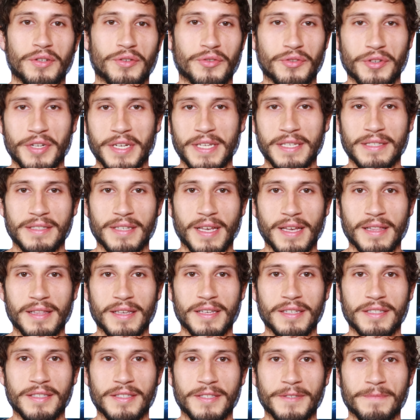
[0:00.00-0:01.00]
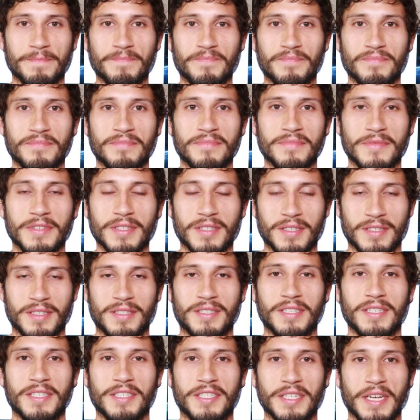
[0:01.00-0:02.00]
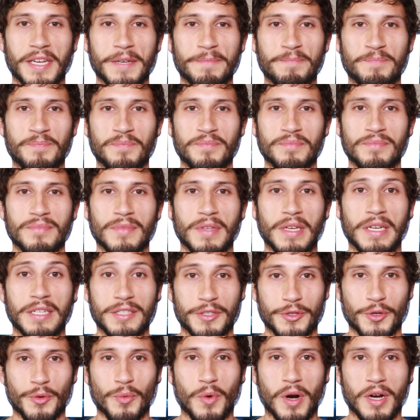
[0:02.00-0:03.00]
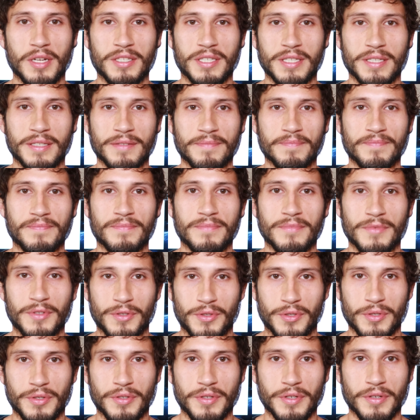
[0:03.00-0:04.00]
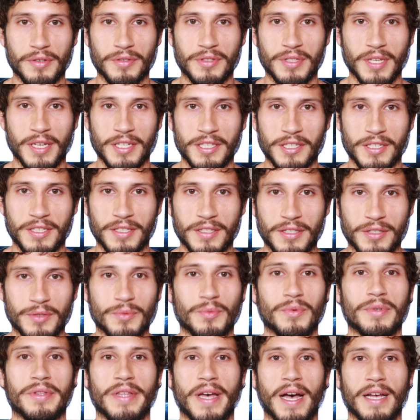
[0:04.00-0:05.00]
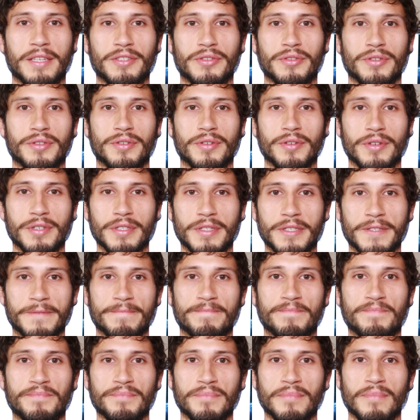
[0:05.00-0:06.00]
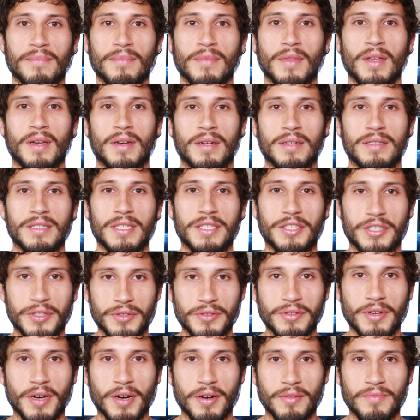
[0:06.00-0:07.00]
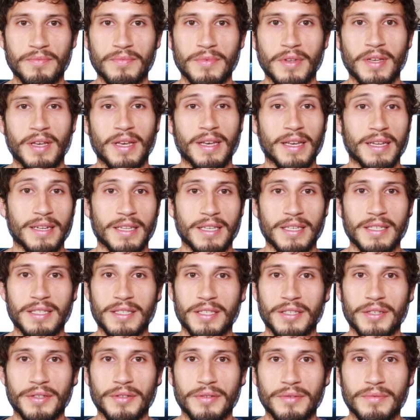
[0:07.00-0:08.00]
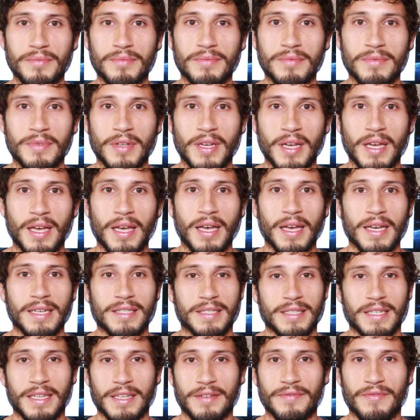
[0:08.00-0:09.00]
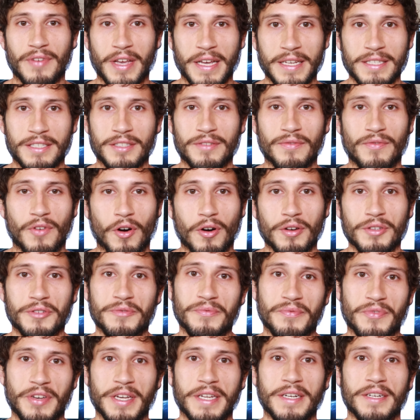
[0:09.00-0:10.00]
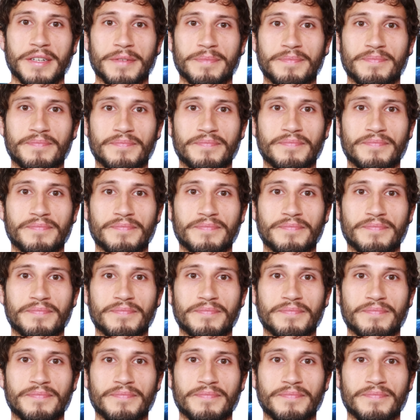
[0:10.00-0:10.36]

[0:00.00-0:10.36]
Greetings, aliens. This is TJ, and you're watching Studio Sessions with Astronoize. Did you know an EQ is an advanced volume fader?